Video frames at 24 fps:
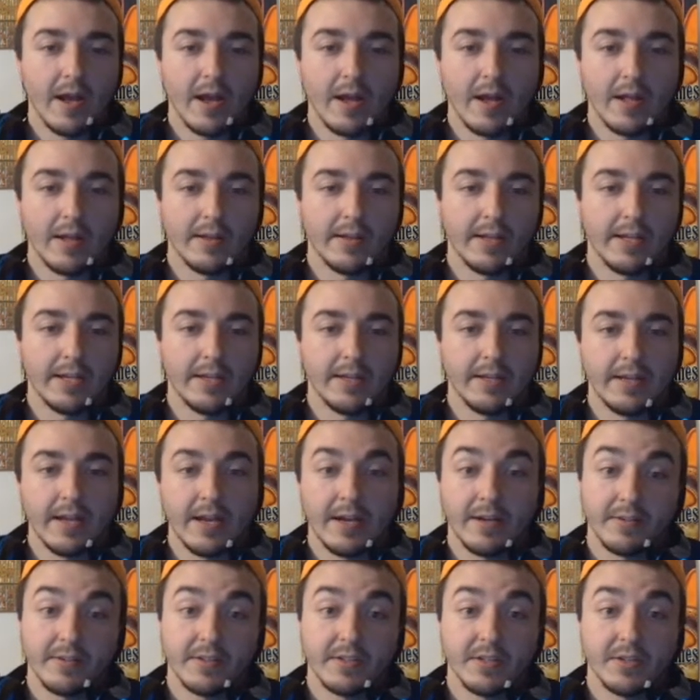like
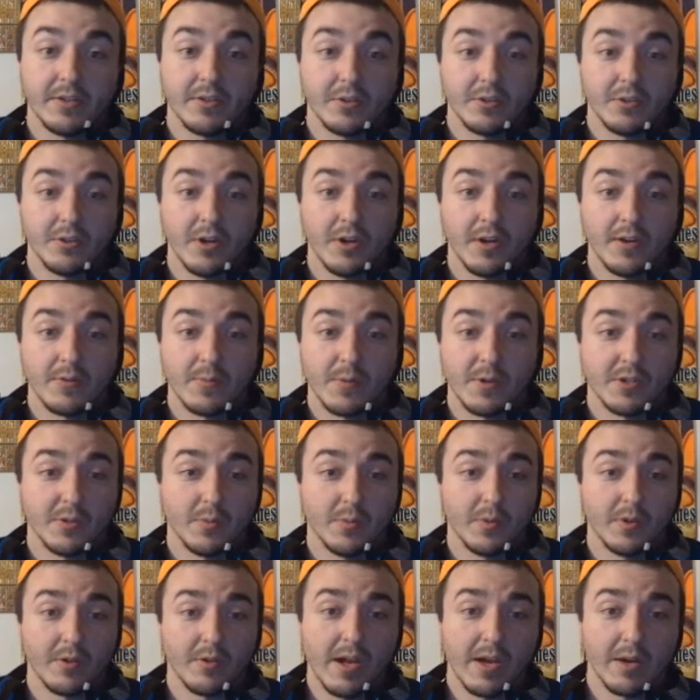Galaxy Soldier,
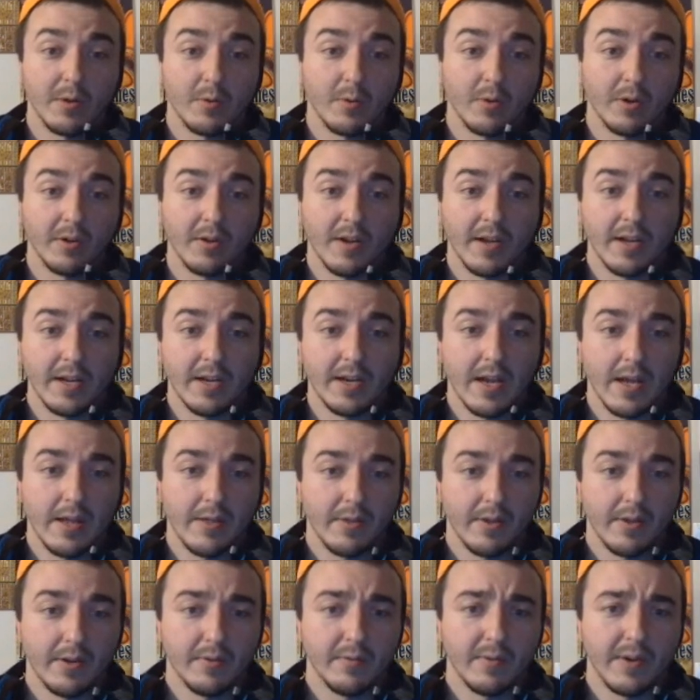especially with Clockwork Knight, I
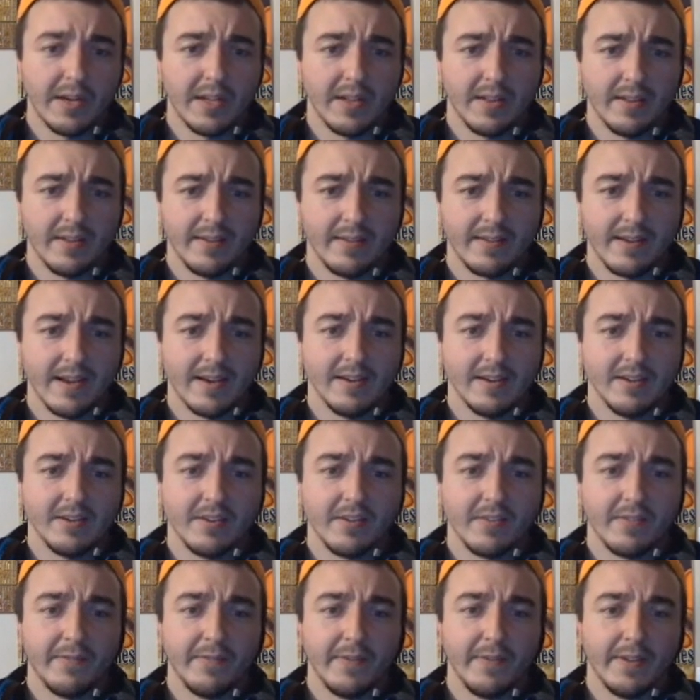think Regulus kind of
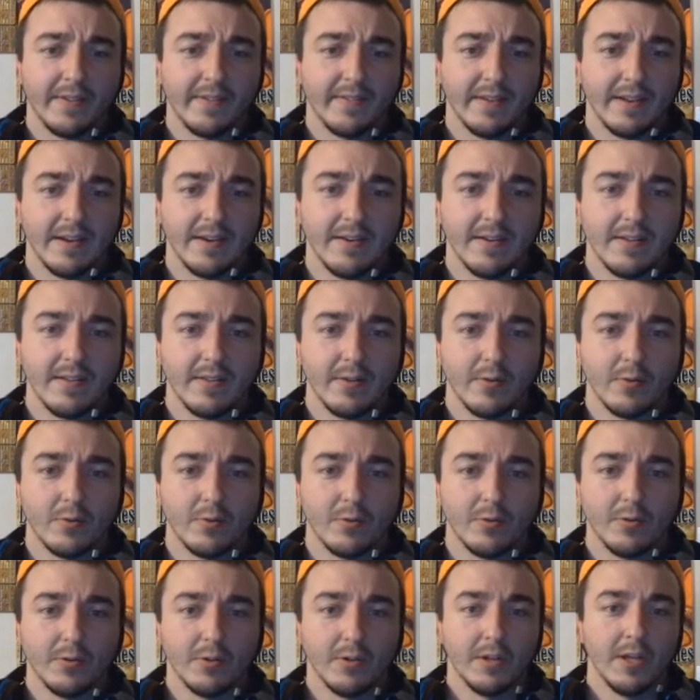just fits into the
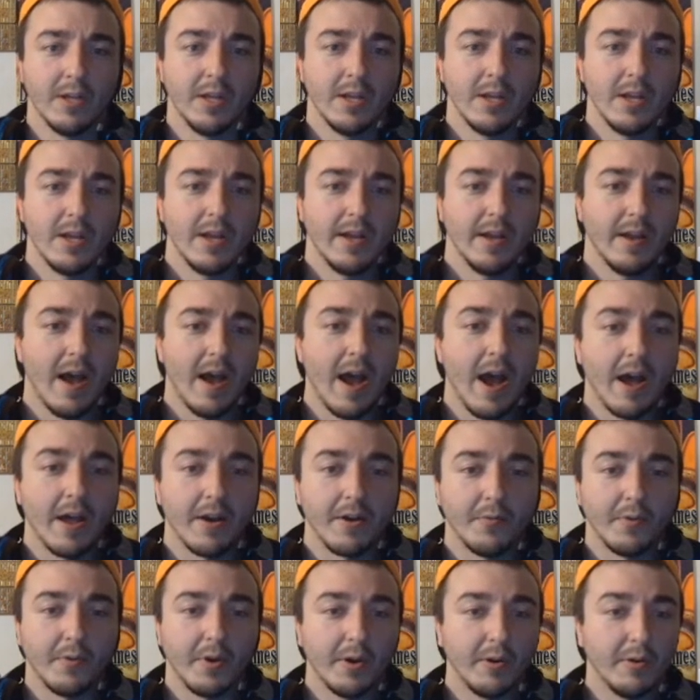whole
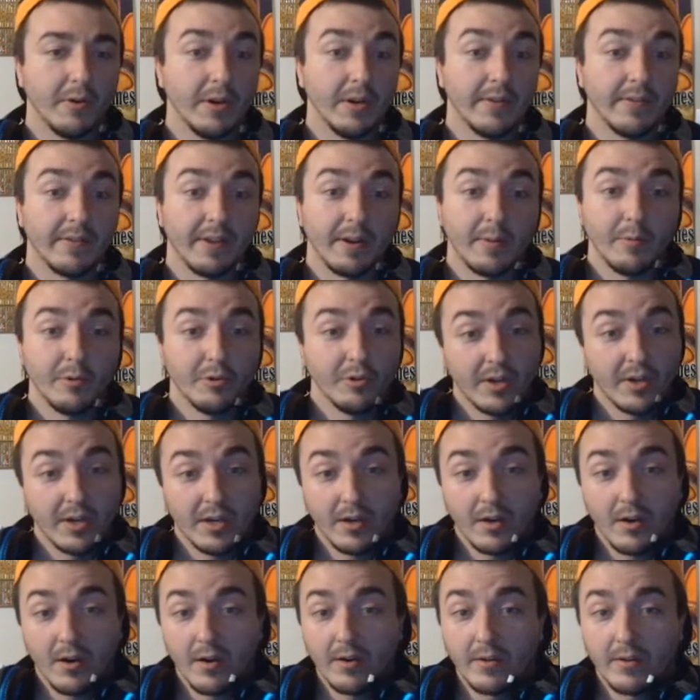honorary Cyber
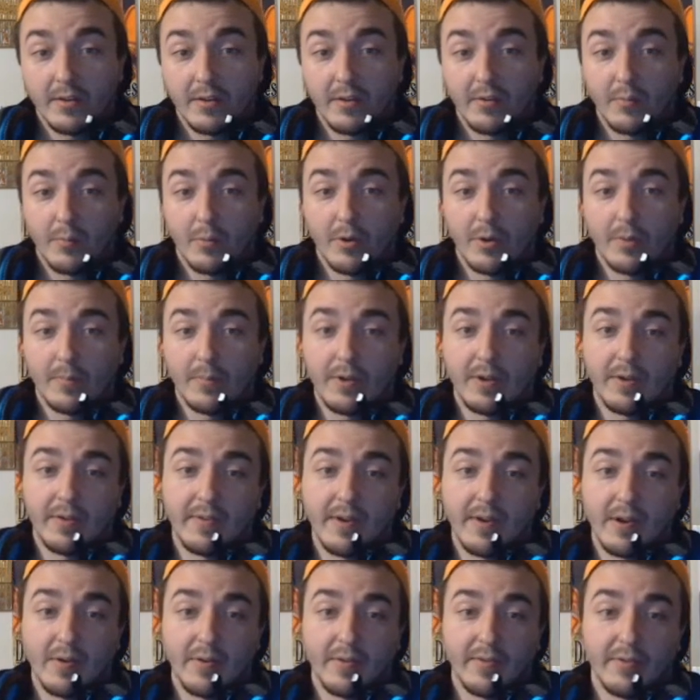Dragon card at this point,
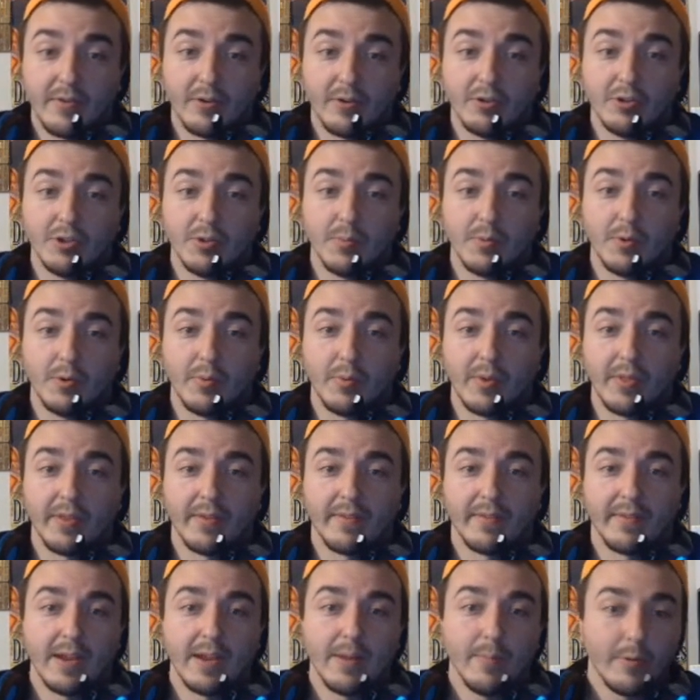because now it's searchable with a
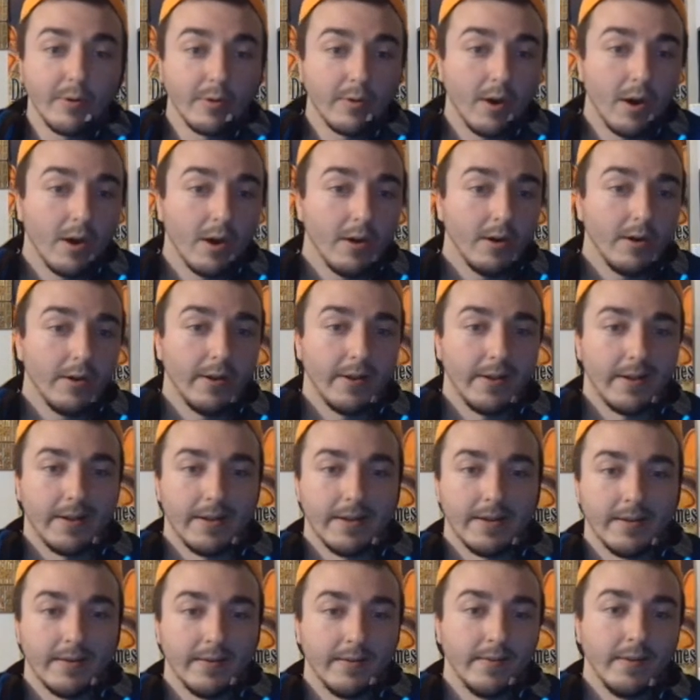staple card,
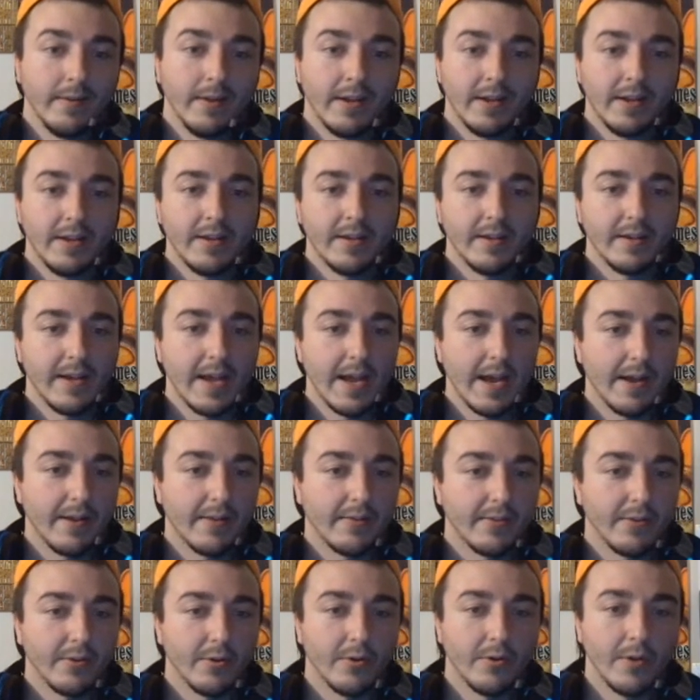and yeah,
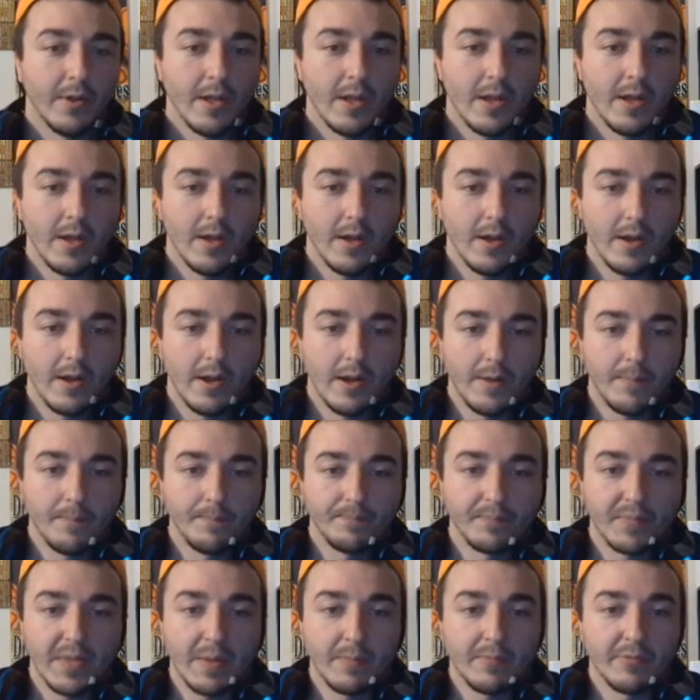so
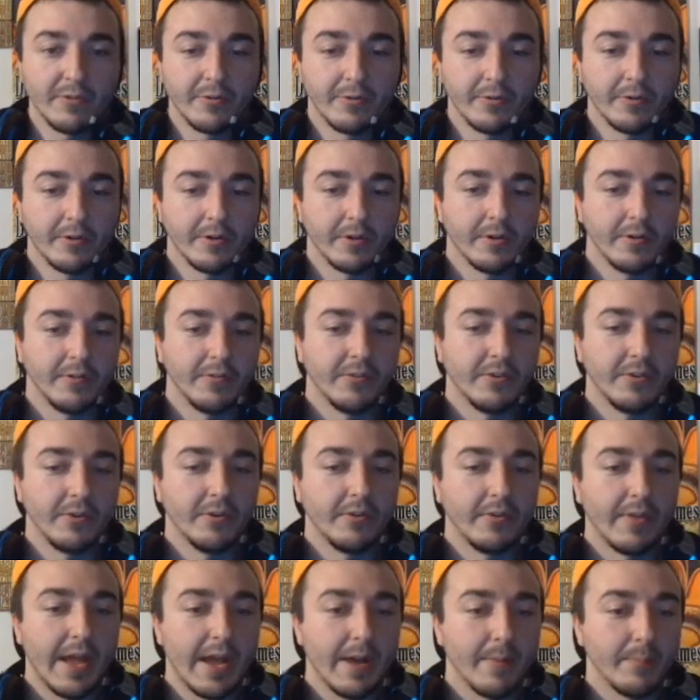I'm still going to
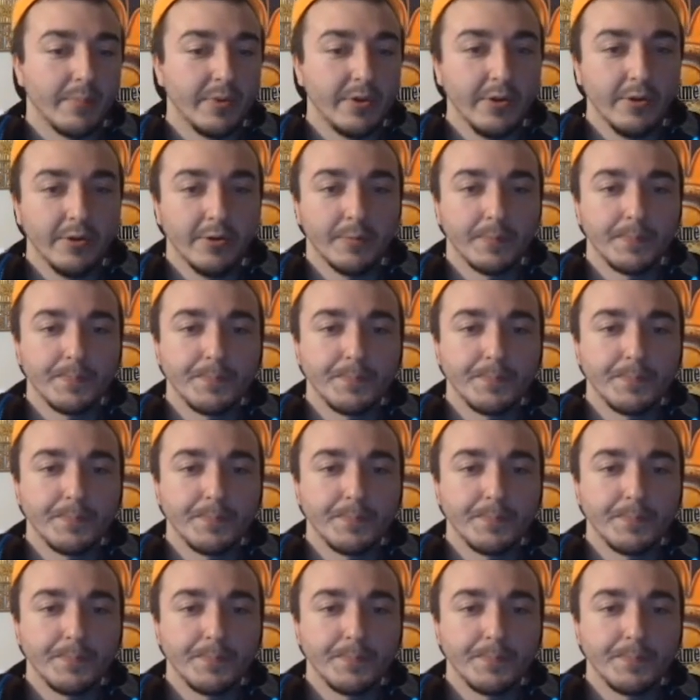consider that pure.